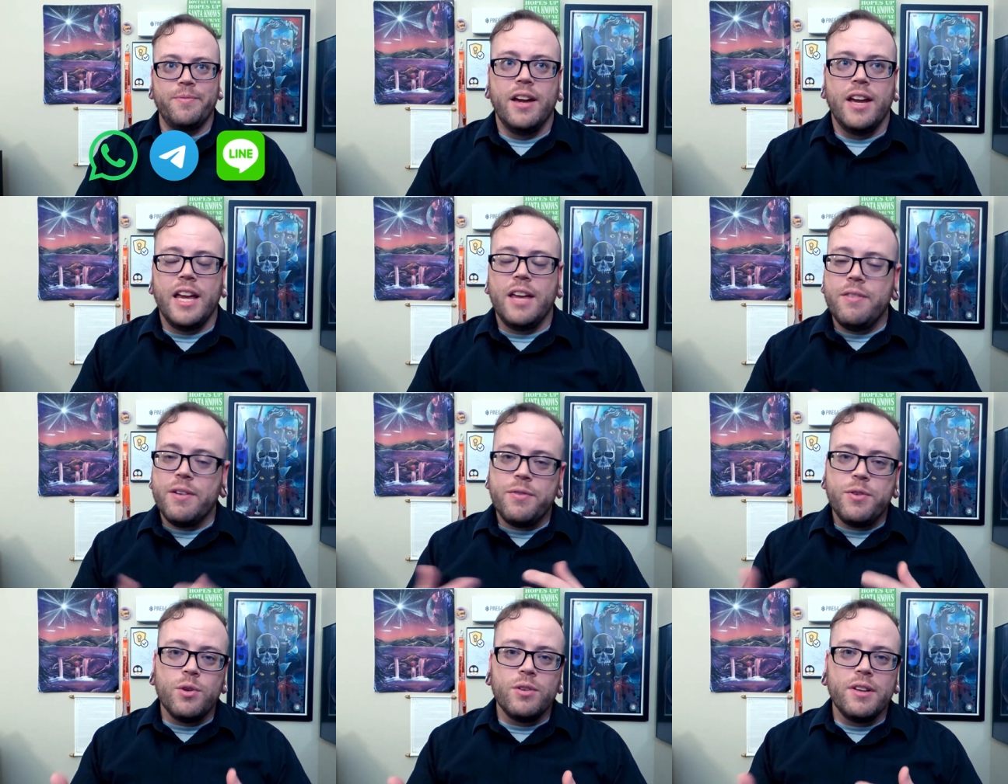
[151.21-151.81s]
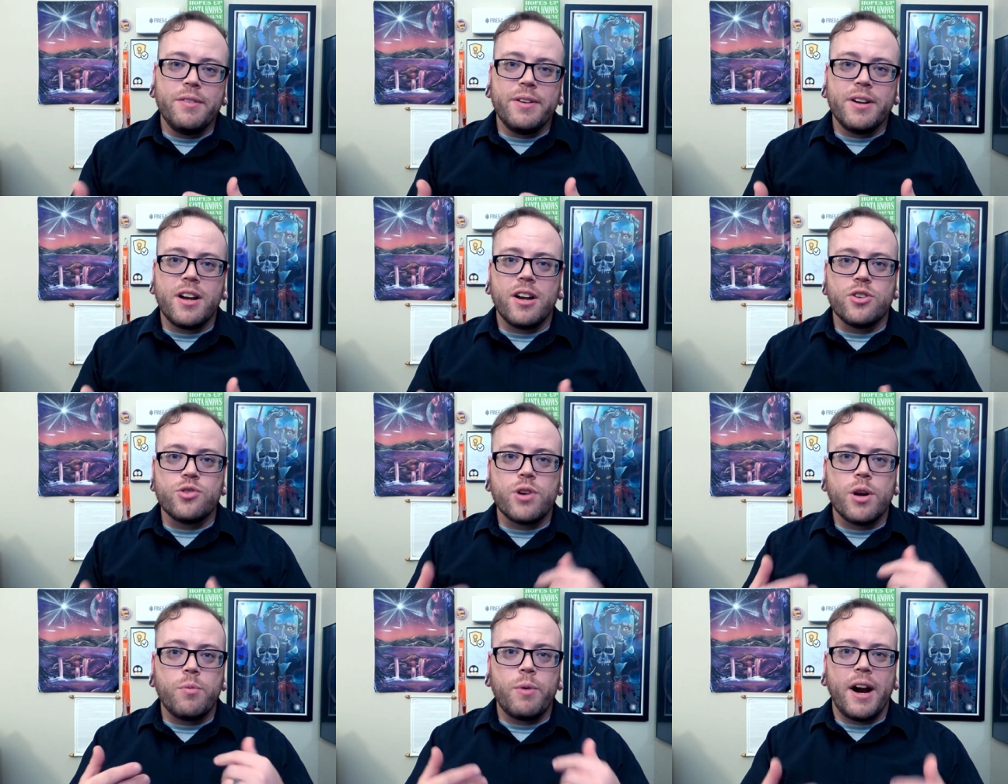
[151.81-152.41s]
Even if you live in a
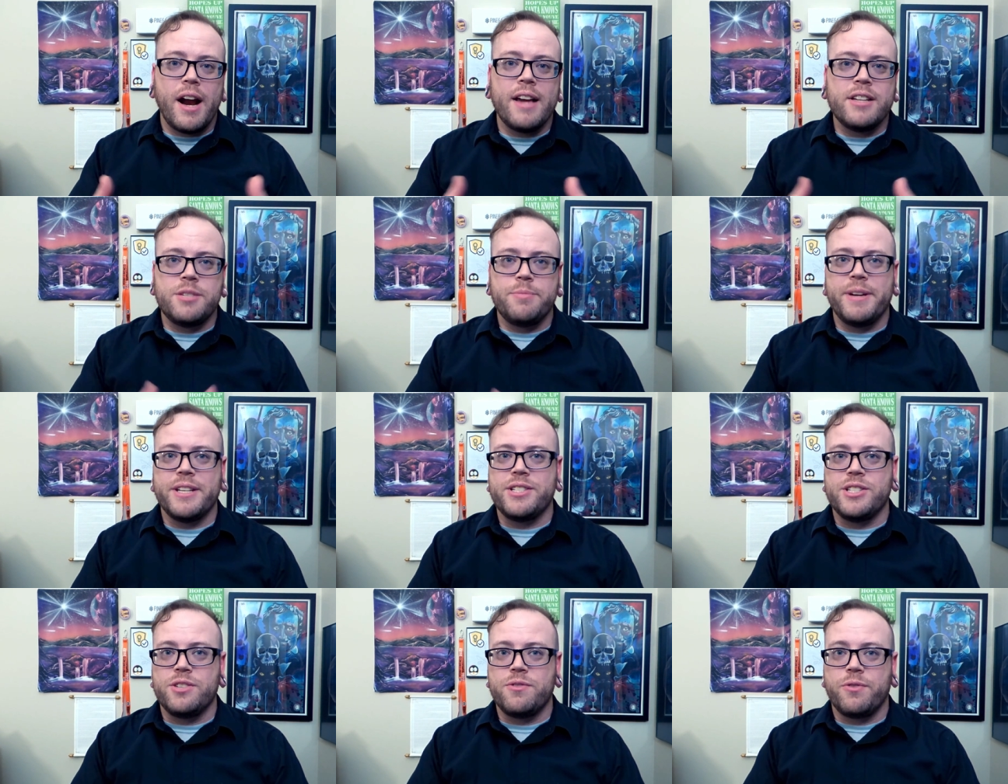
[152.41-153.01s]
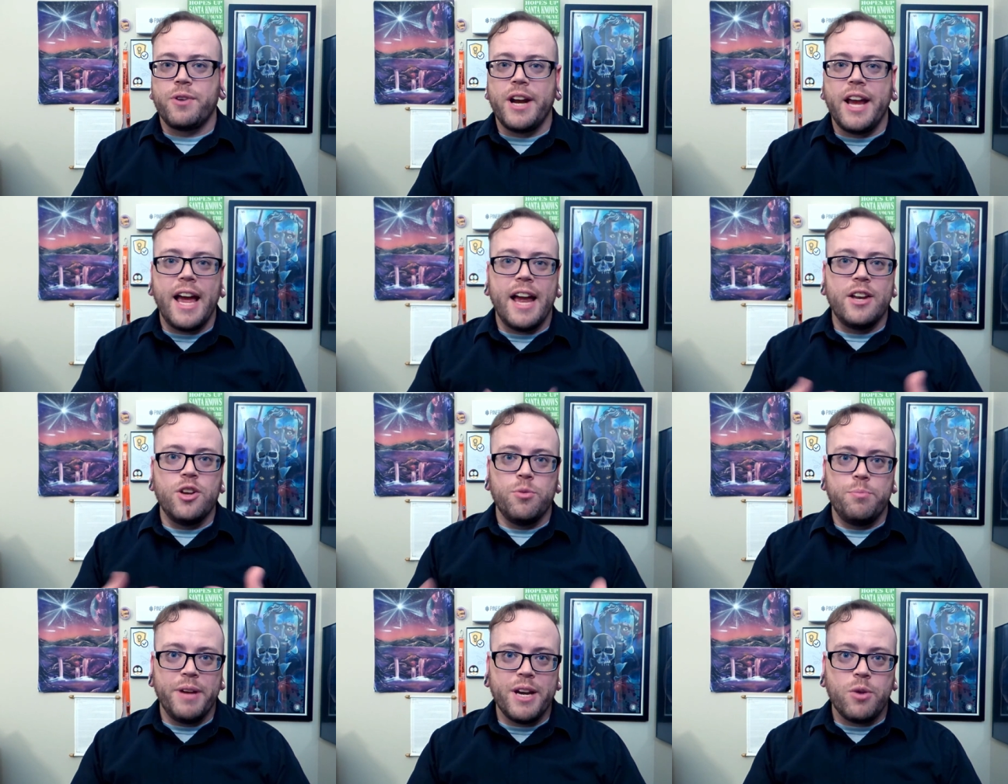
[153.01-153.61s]
country where SMS is free and
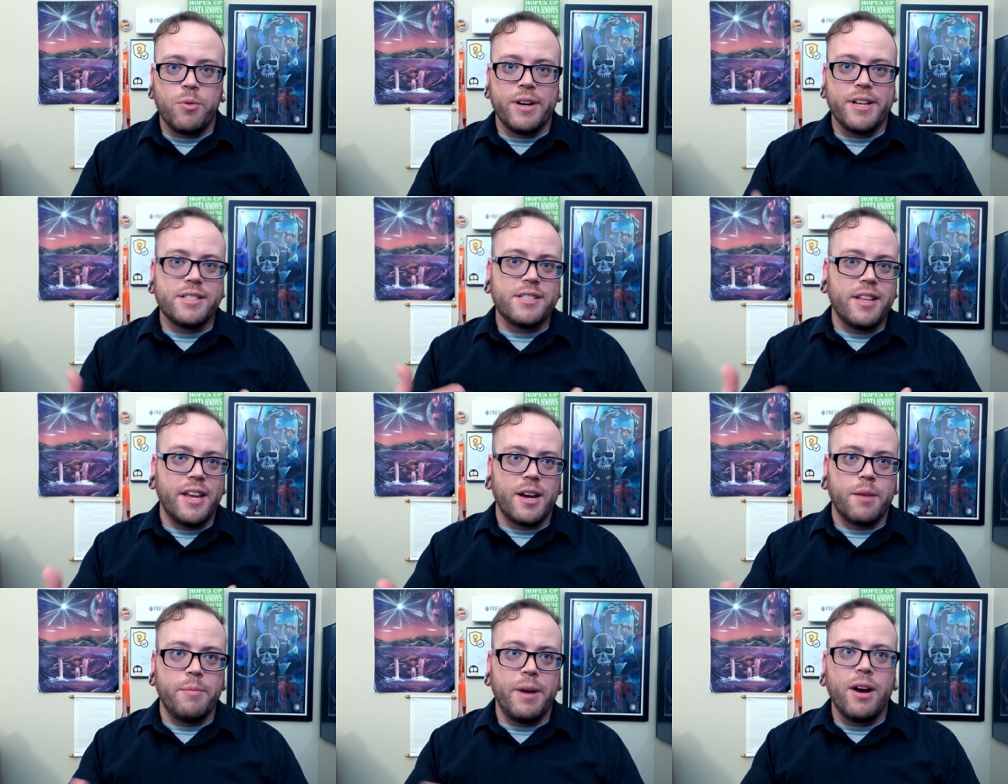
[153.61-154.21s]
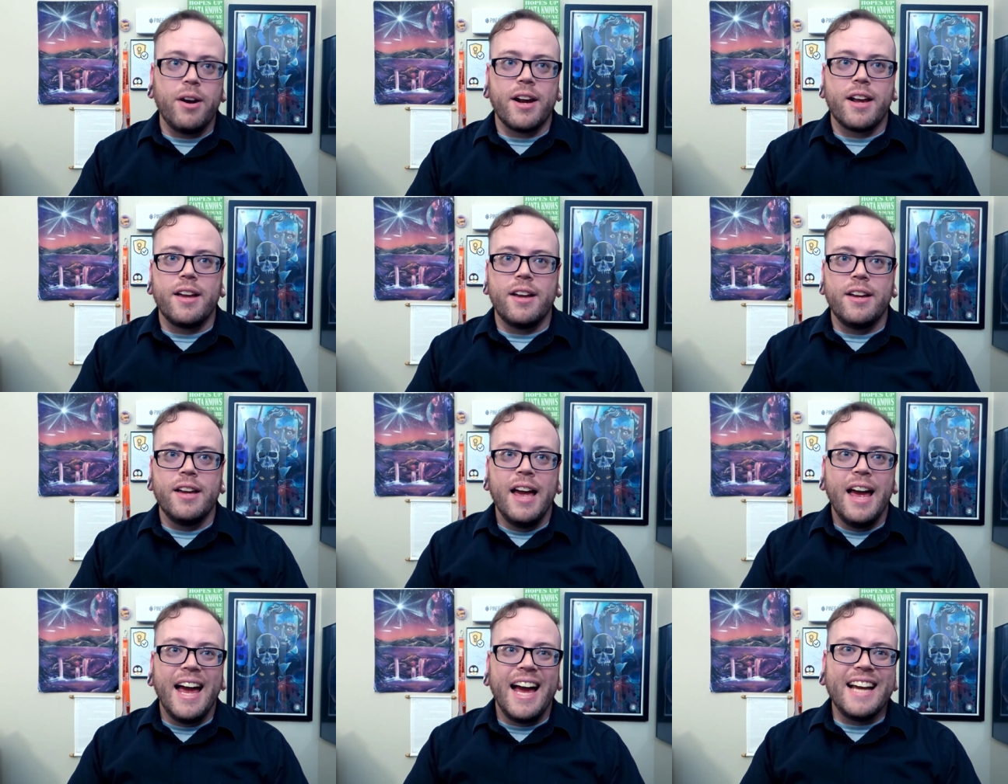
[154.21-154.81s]
ubiquitous like America,
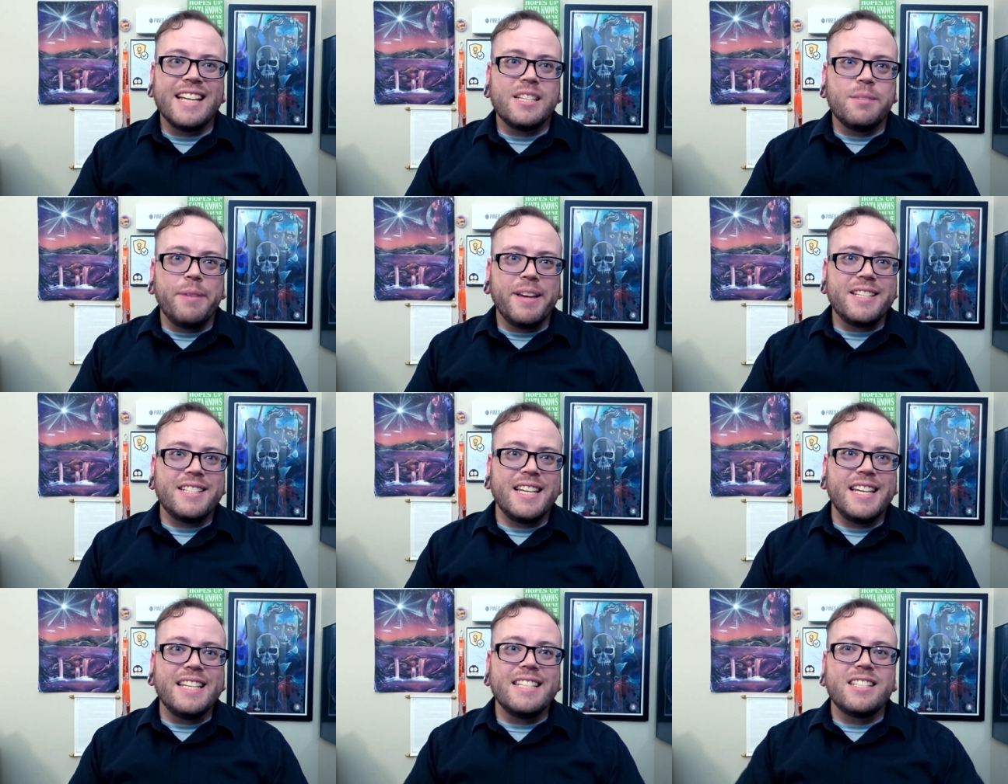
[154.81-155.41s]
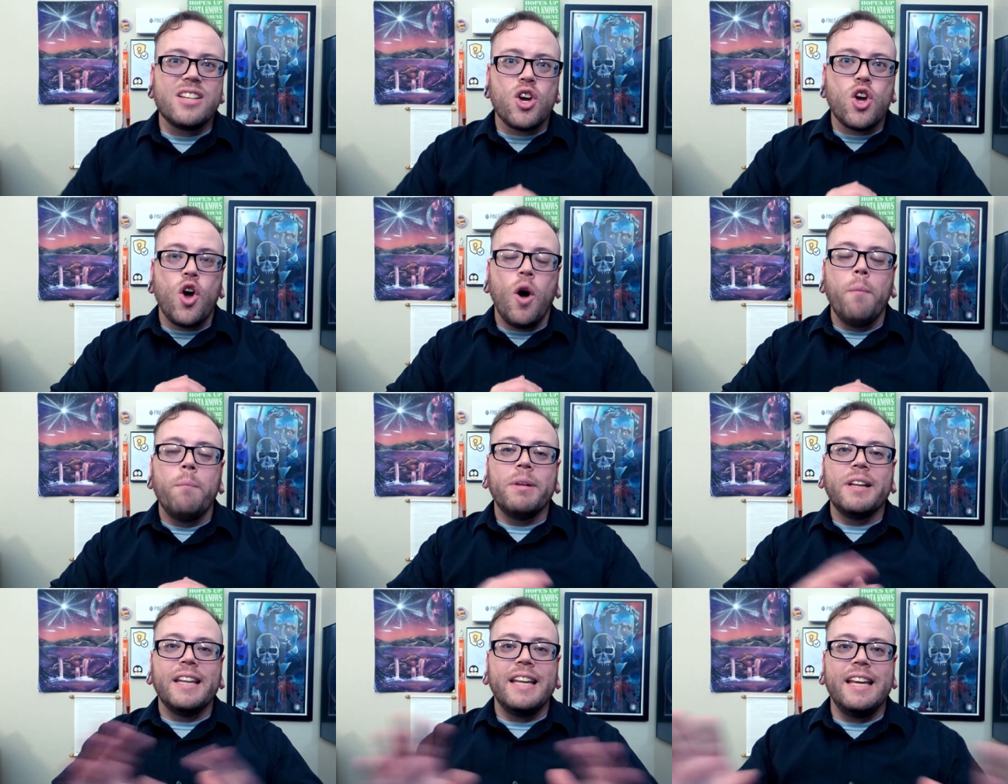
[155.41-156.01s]
SMS is
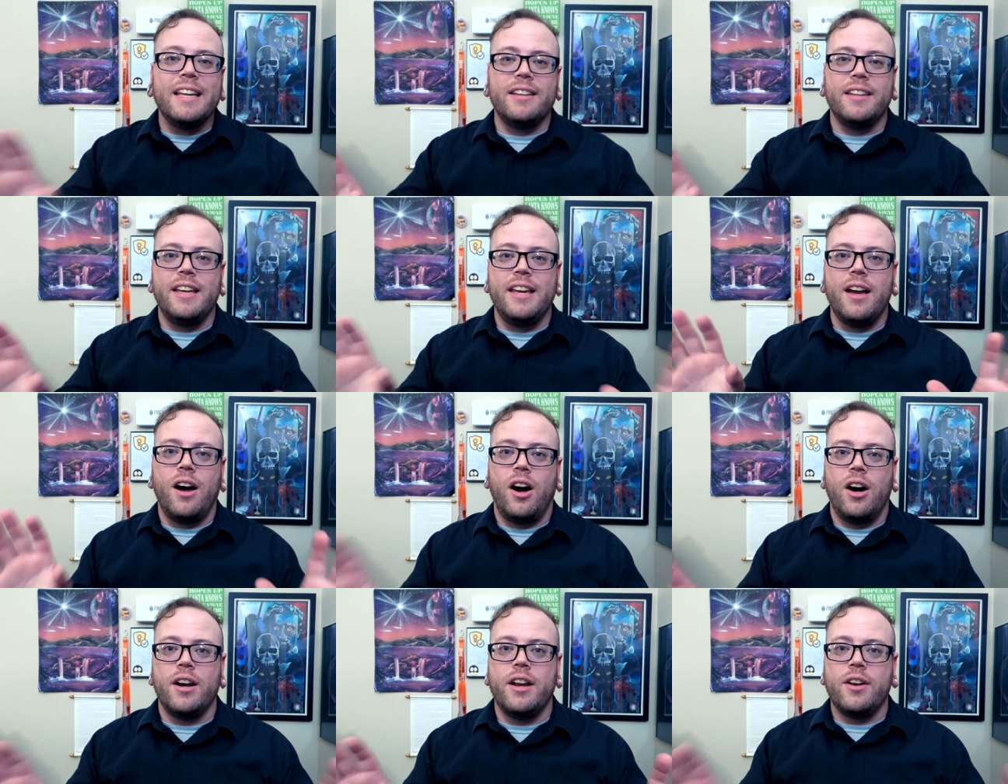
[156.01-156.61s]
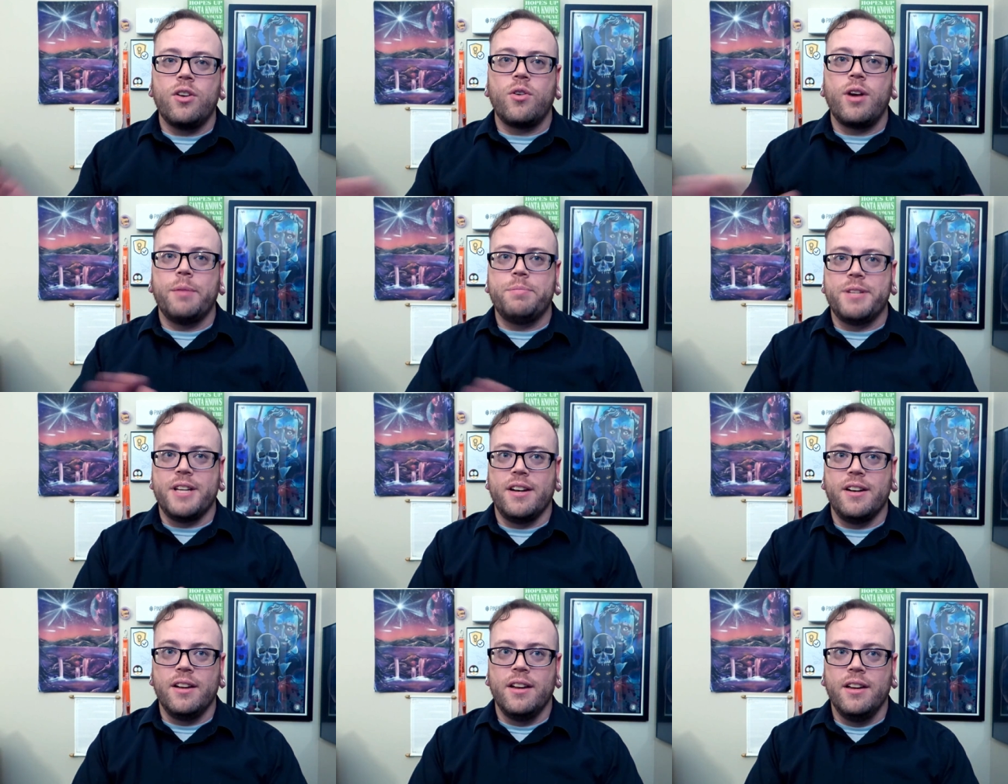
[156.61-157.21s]
completely unencrypted.